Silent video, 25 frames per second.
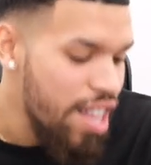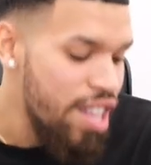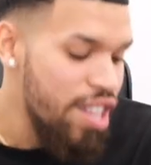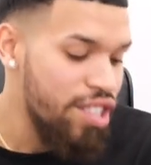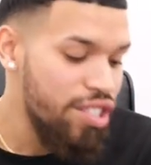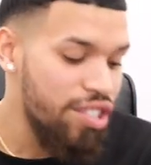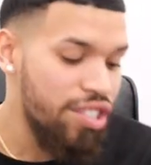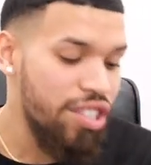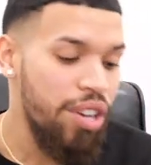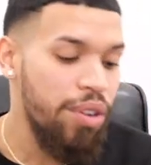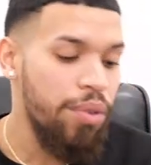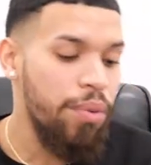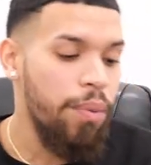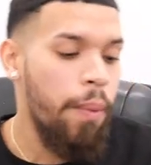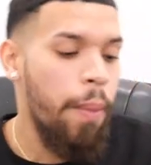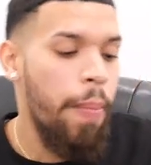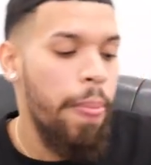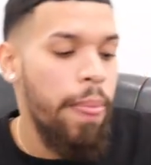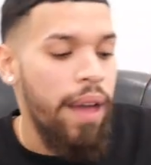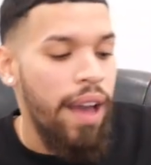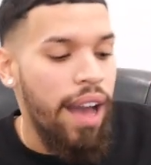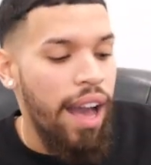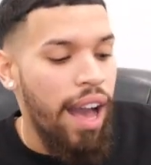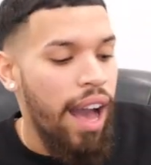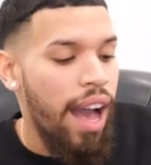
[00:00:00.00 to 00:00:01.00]
So,
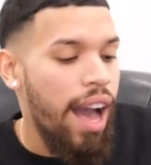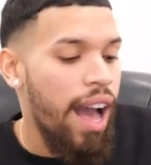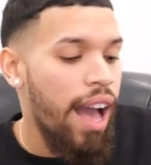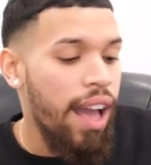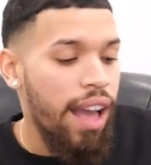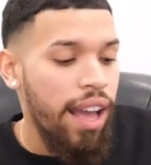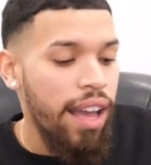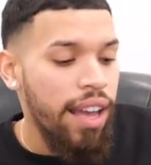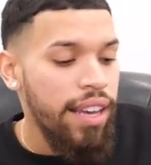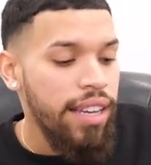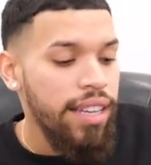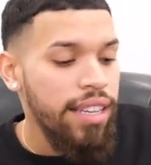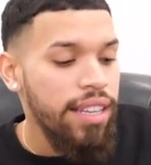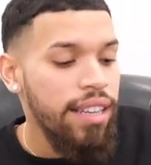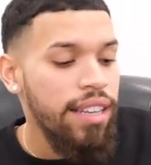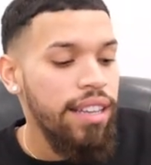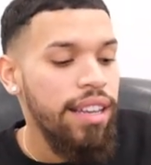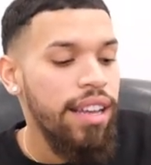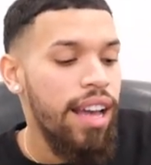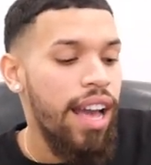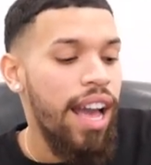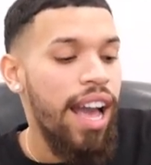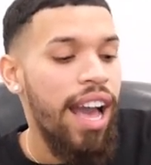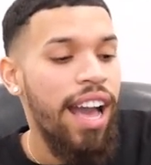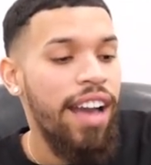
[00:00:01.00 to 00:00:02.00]
I
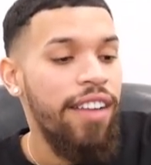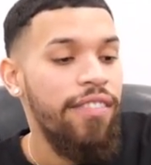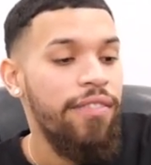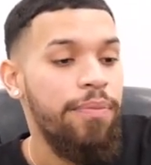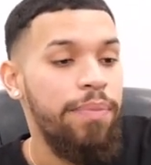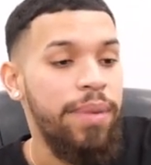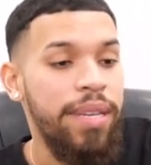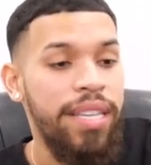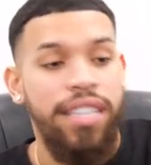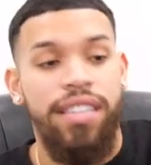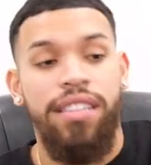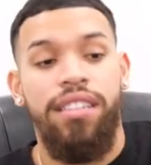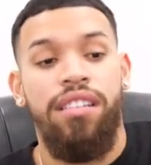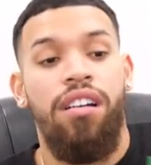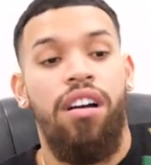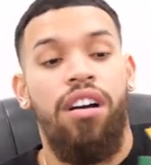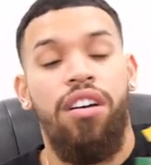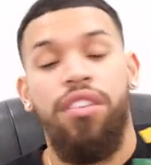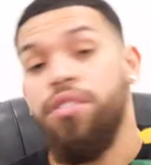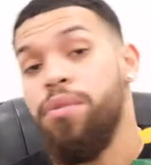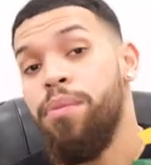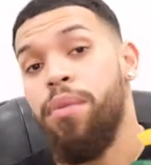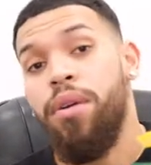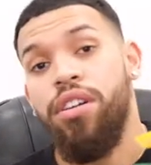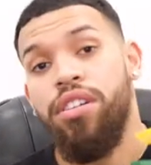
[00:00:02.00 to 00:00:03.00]
have been
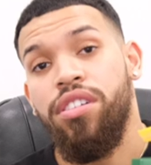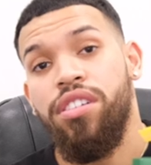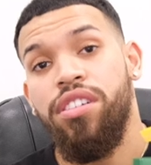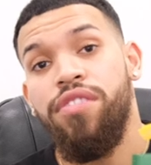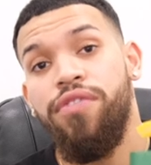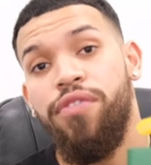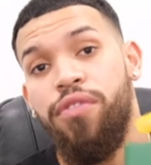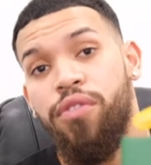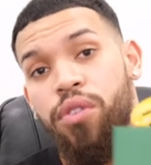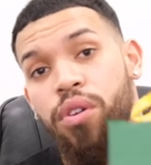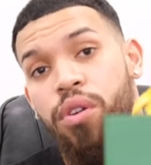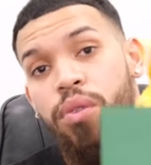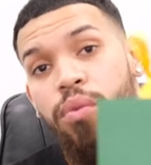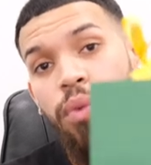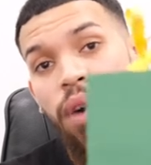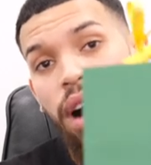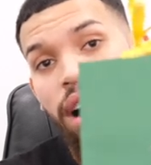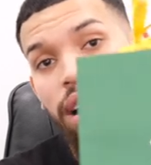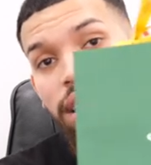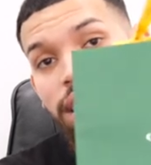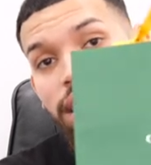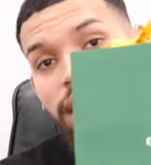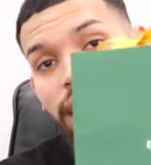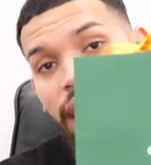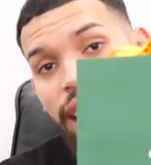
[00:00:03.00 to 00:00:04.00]
on the market for a
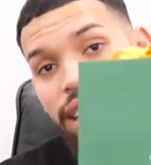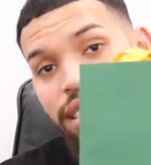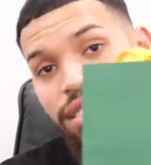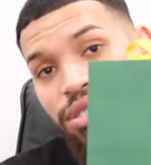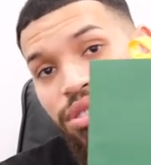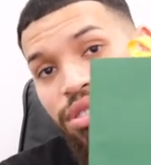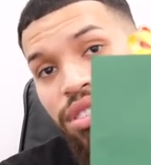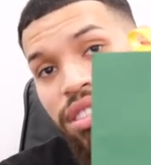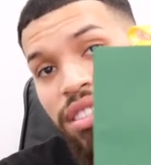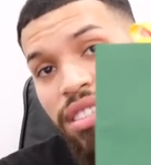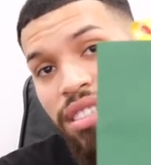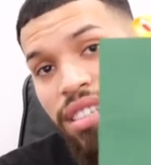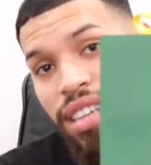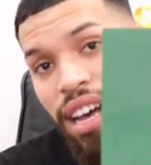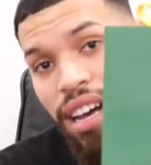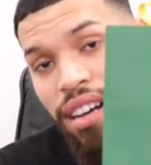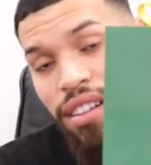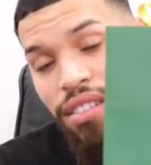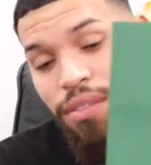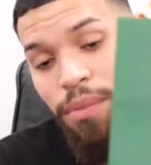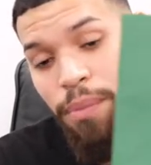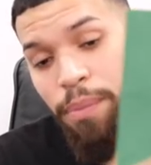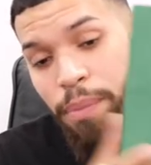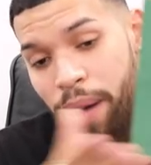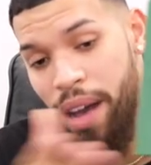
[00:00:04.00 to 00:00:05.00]
wallet, as you can
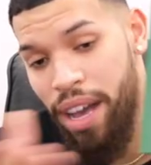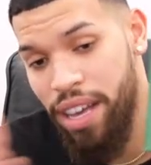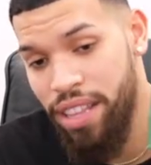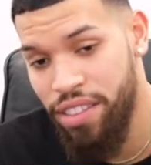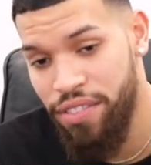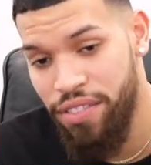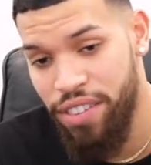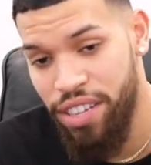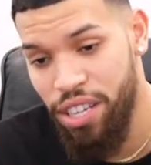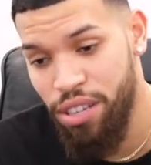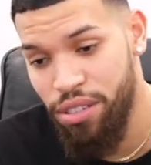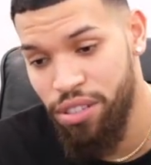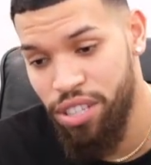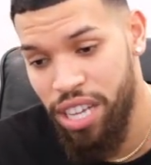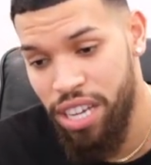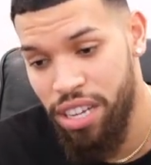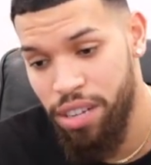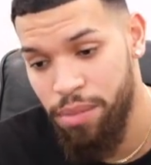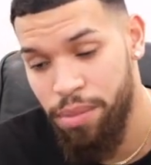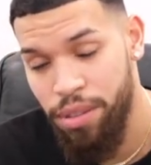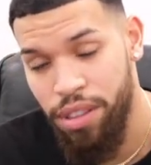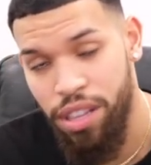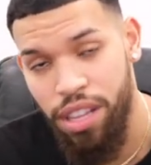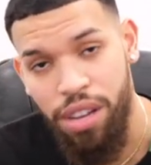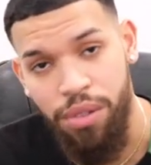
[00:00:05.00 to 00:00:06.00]
tell by the video
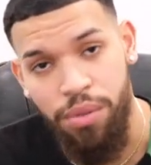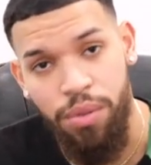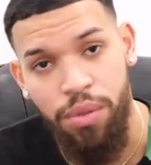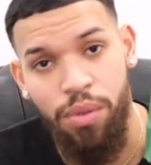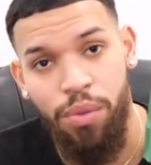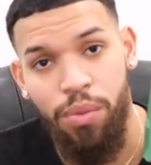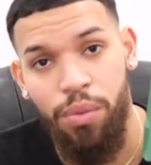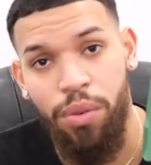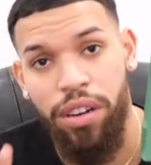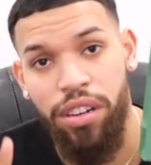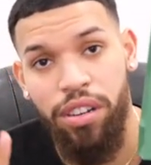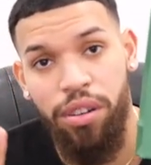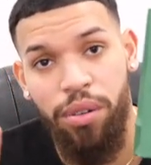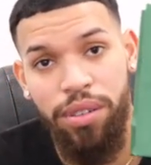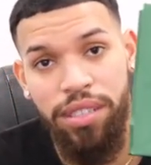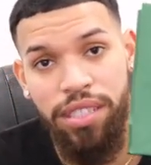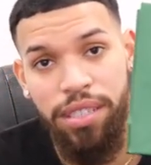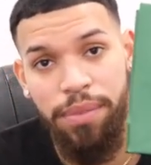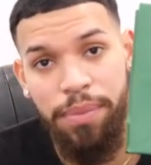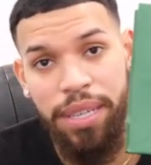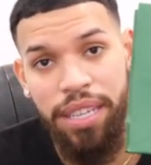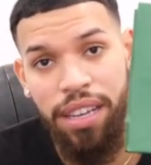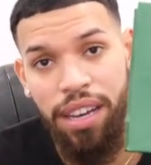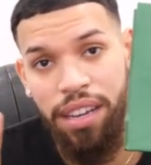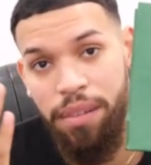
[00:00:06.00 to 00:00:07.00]
title below. We're going to
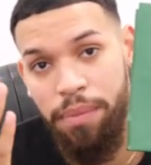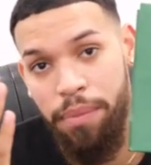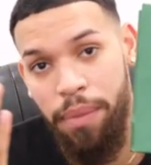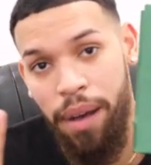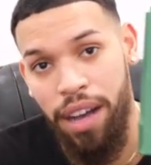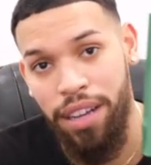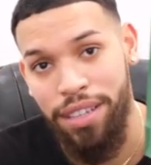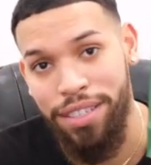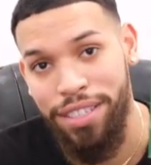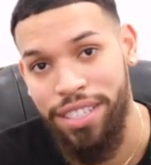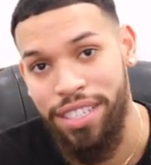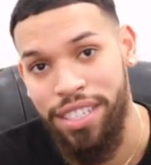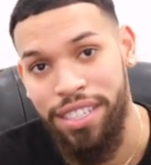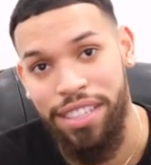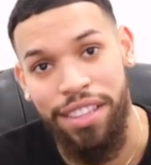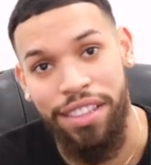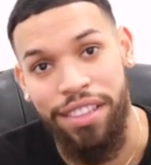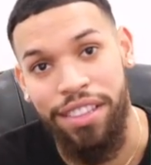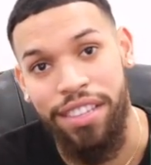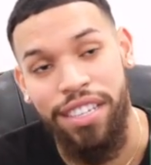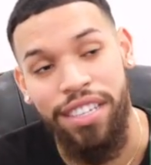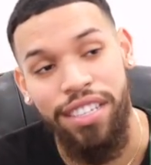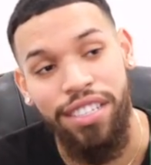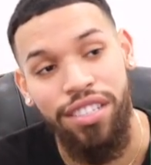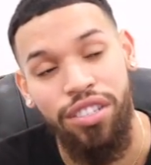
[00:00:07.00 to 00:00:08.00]
be unboxing
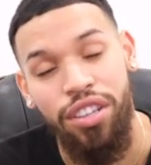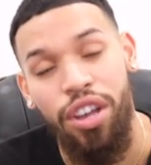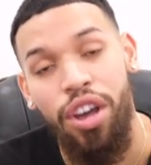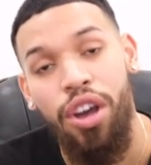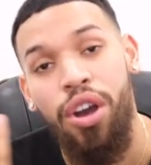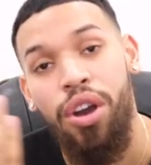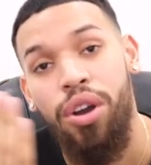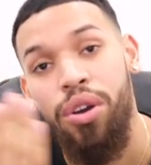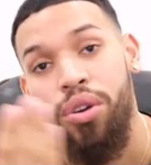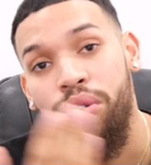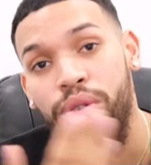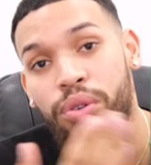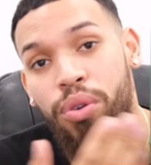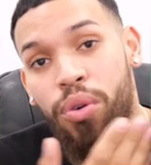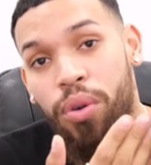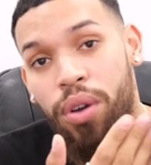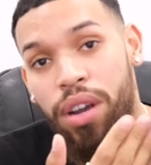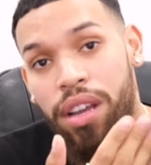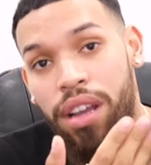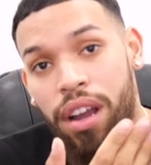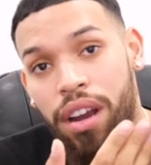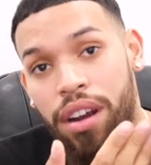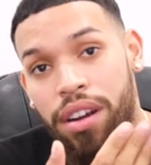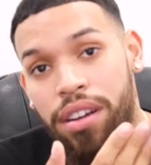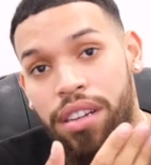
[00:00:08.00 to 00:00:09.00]
this
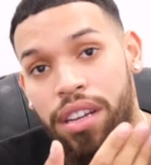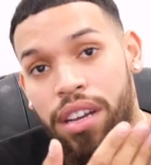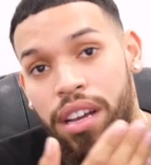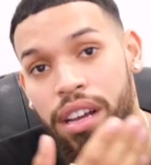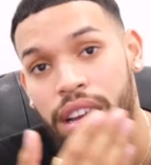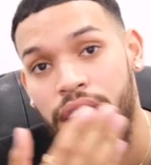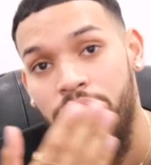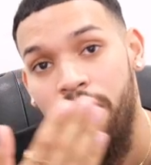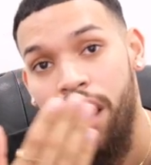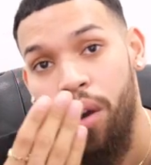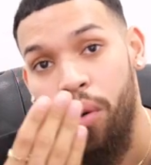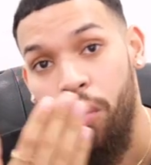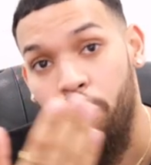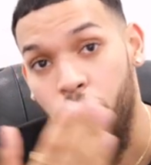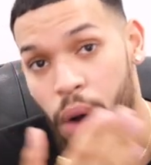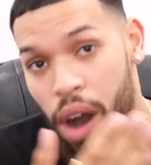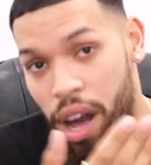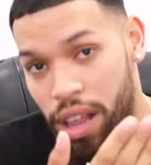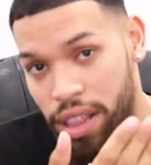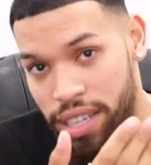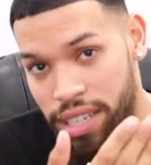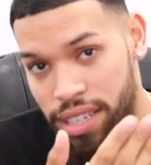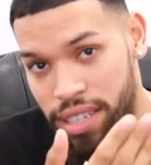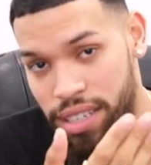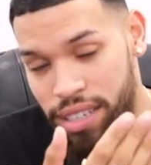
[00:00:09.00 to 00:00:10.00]
Goyard
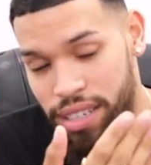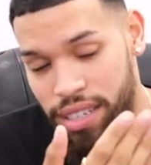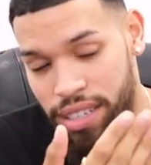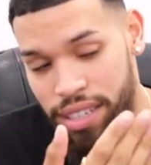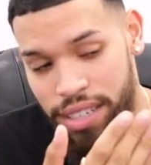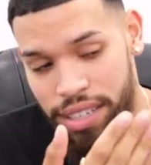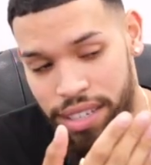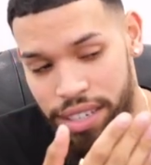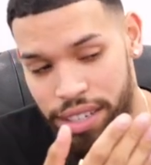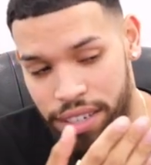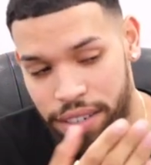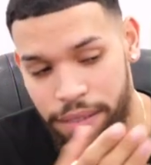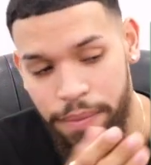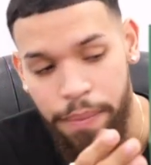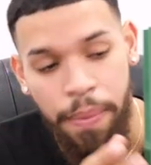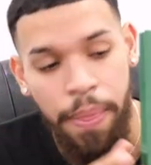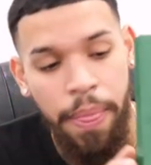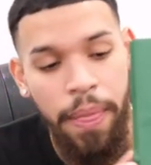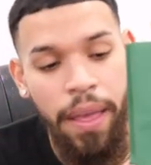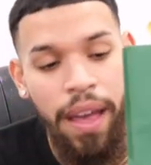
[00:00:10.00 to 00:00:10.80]
wallet here.